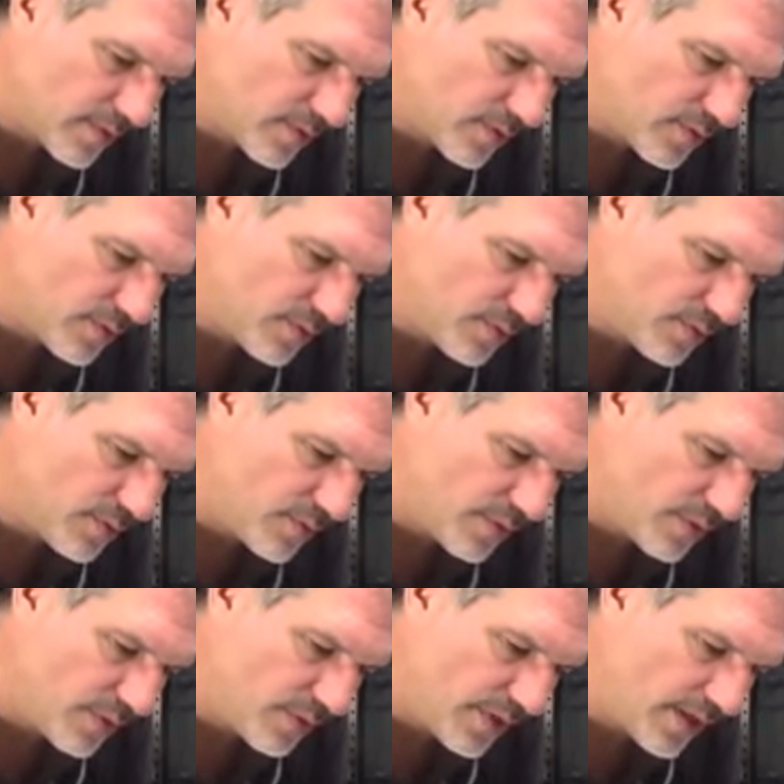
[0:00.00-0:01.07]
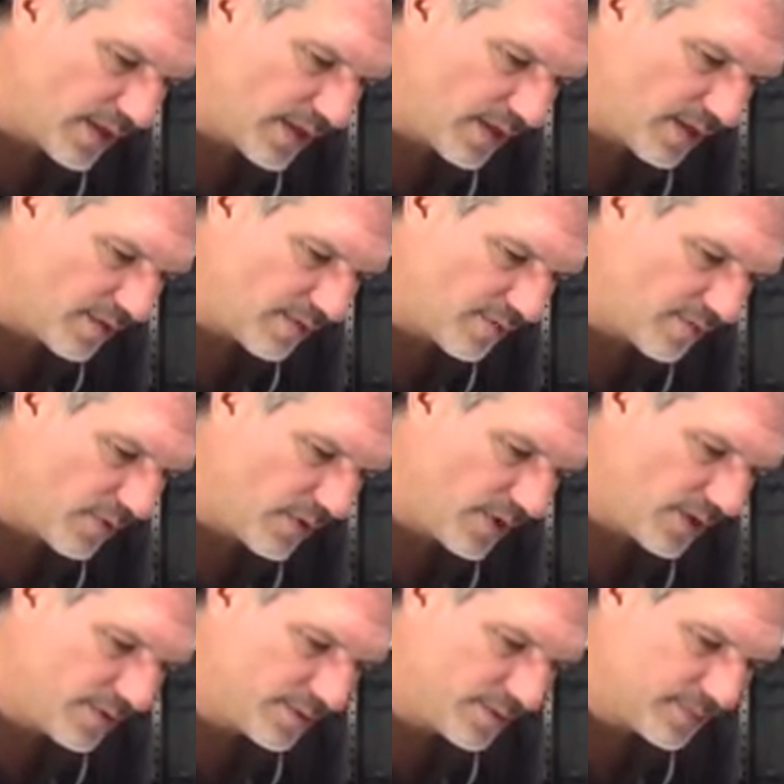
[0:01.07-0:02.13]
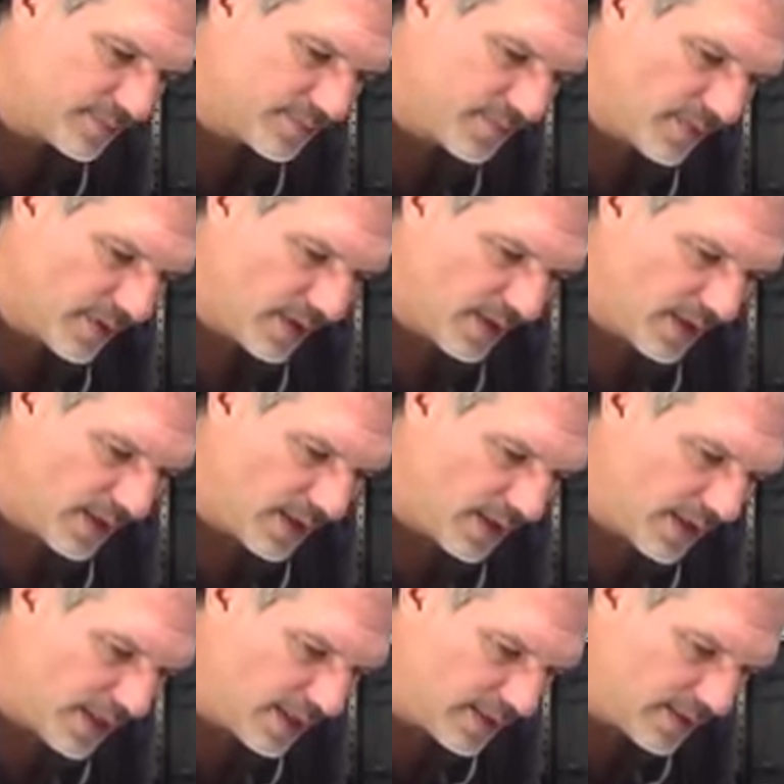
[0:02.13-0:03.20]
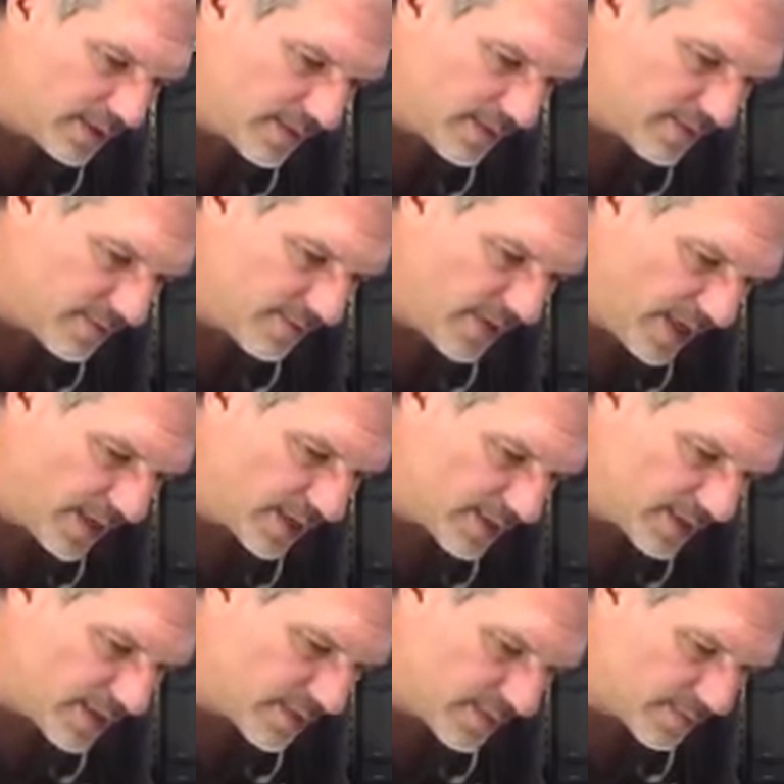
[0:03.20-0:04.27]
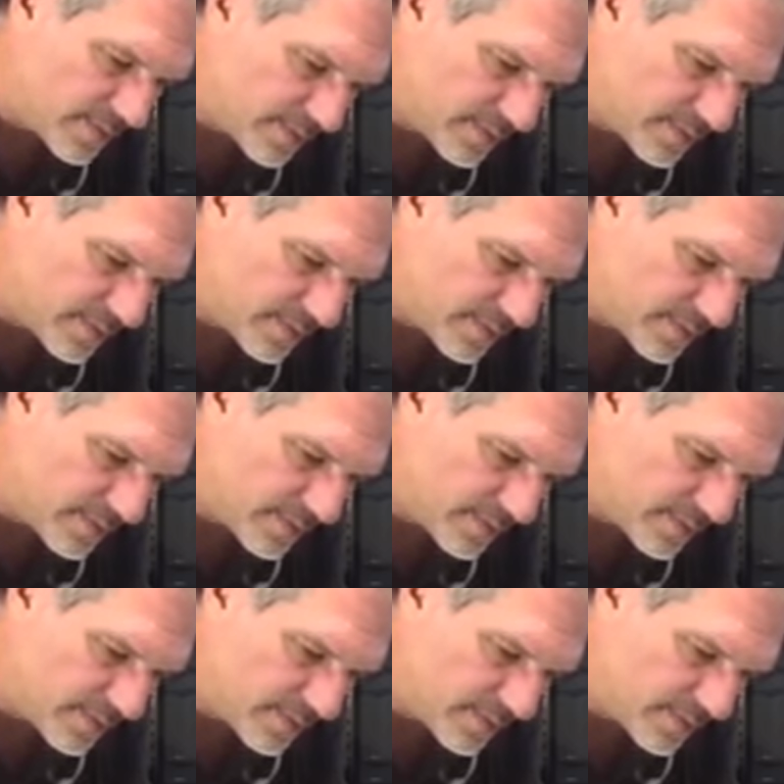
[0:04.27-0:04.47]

2, 3, 4, and then file it down.